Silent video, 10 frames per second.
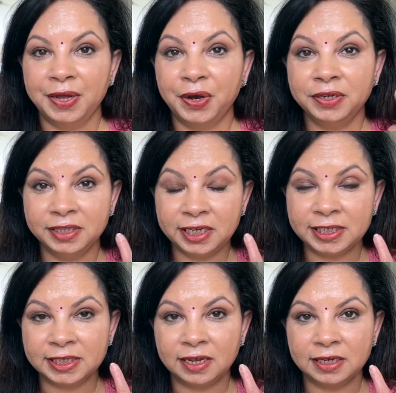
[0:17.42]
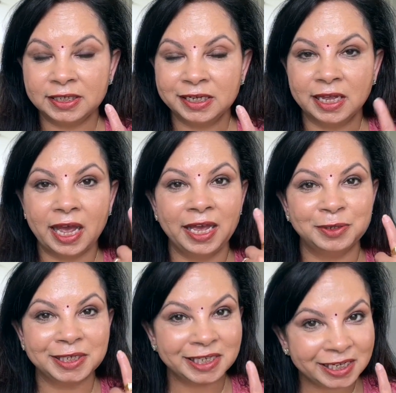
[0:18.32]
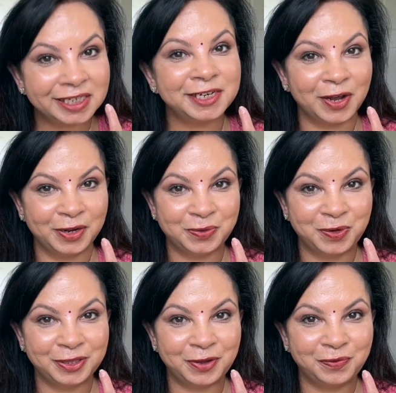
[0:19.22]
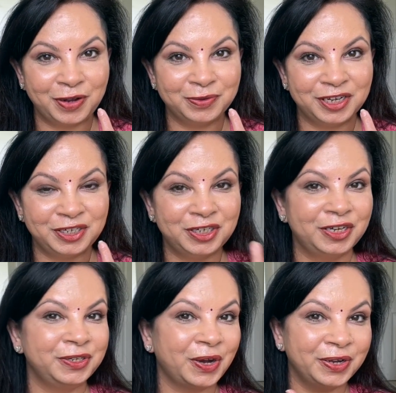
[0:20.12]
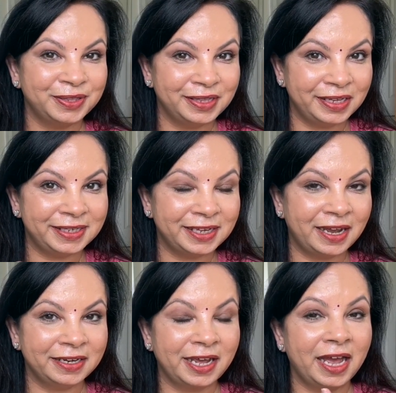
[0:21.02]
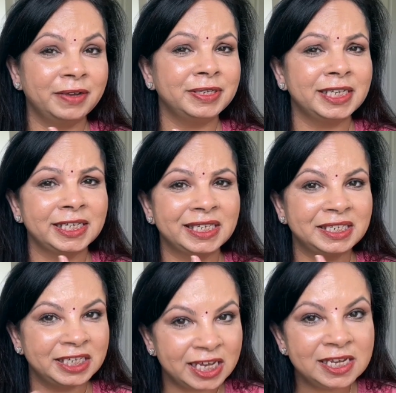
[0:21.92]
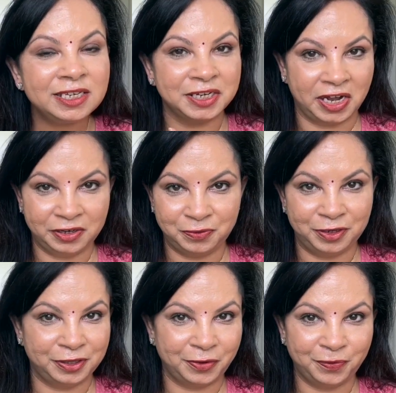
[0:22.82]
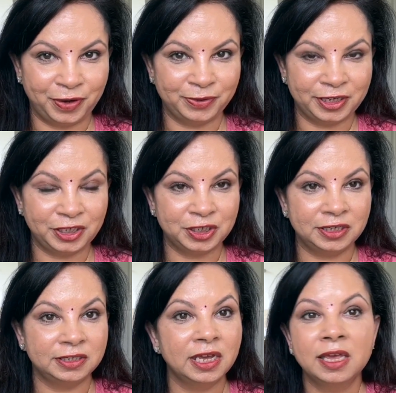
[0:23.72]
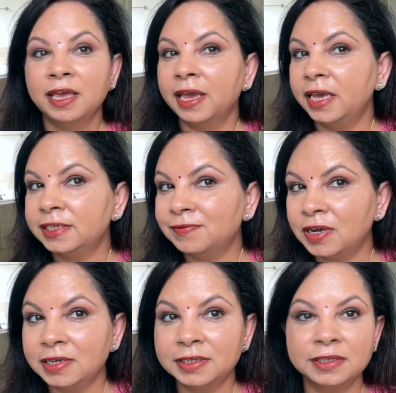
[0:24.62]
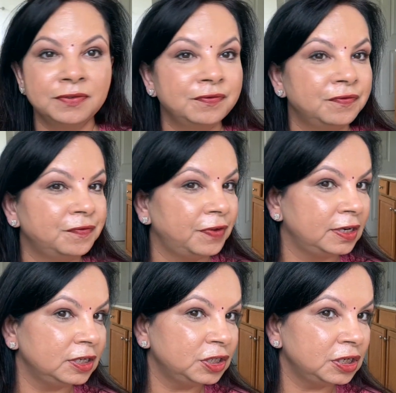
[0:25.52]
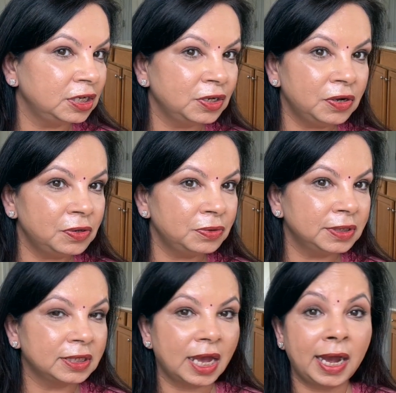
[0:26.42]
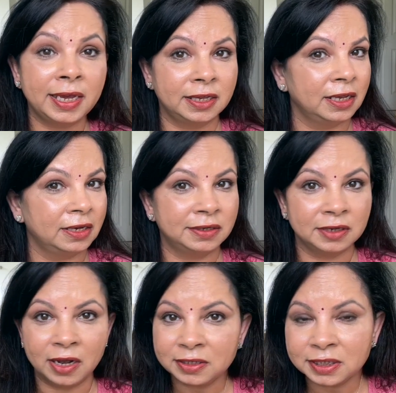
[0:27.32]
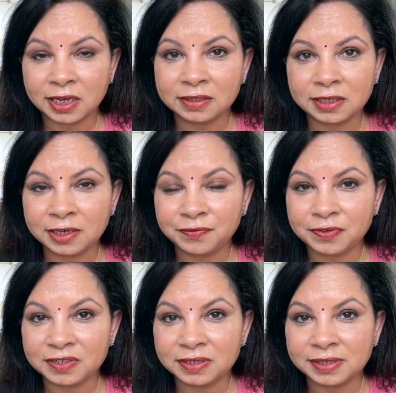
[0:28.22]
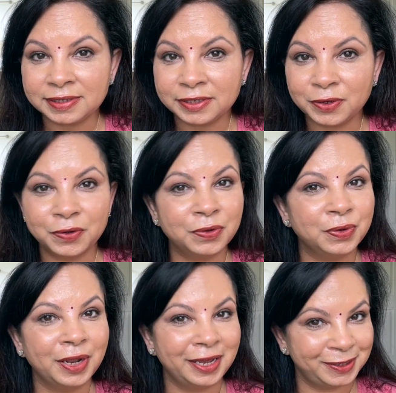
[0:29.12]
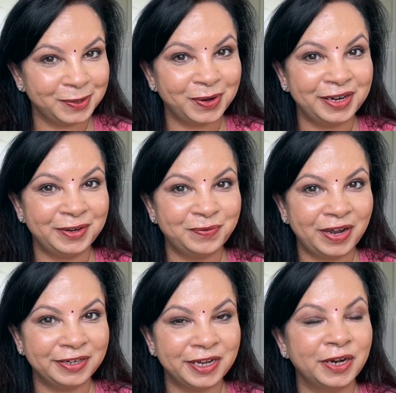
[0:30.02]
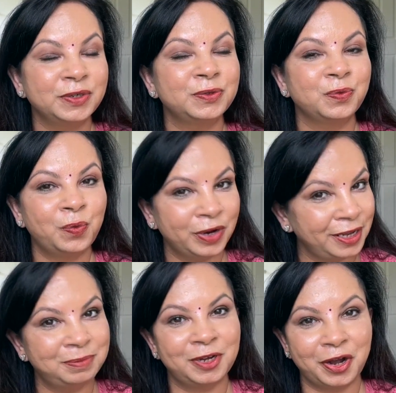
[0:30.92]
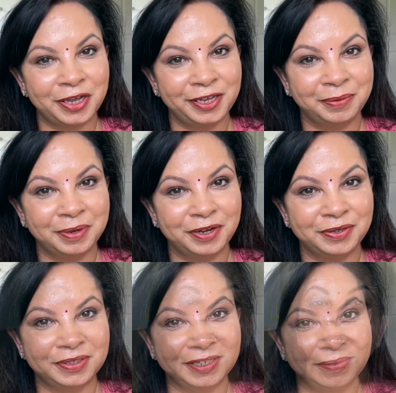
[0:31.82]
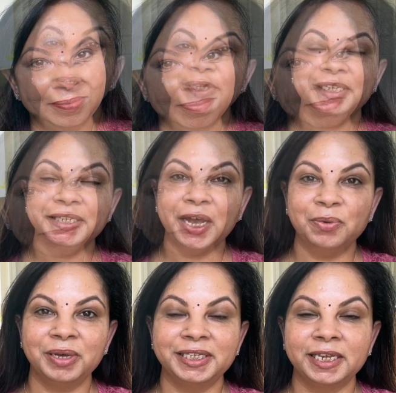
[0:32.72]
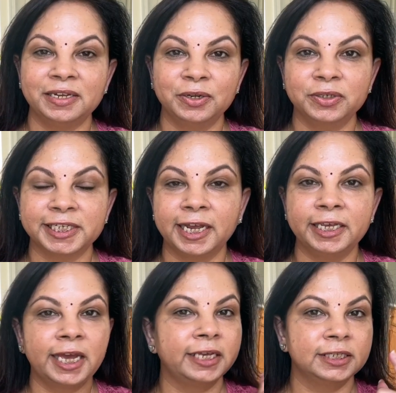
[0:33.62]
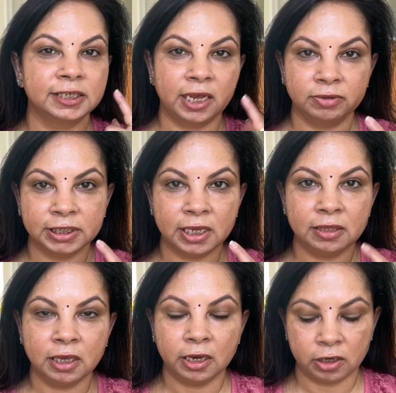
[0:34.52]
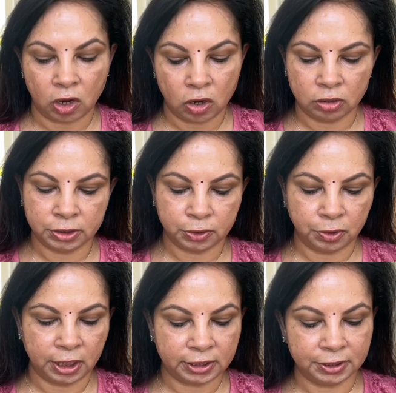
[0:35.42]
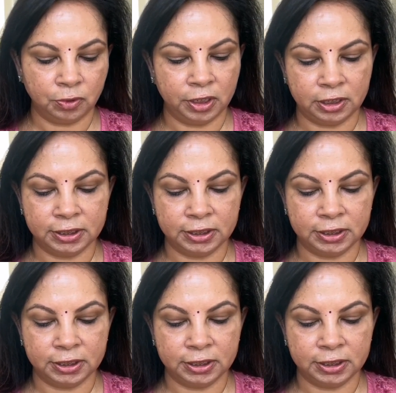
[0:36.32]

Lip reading: On this side, I have $60 worth of foundation. On this side, I have $16 worth of foundation. As far as the finishing goes, I cannot tell the difference. So let's go ahead and find out what I'm talking about. So this is how my skin looks like. I just have skincare on. So let's go ahead and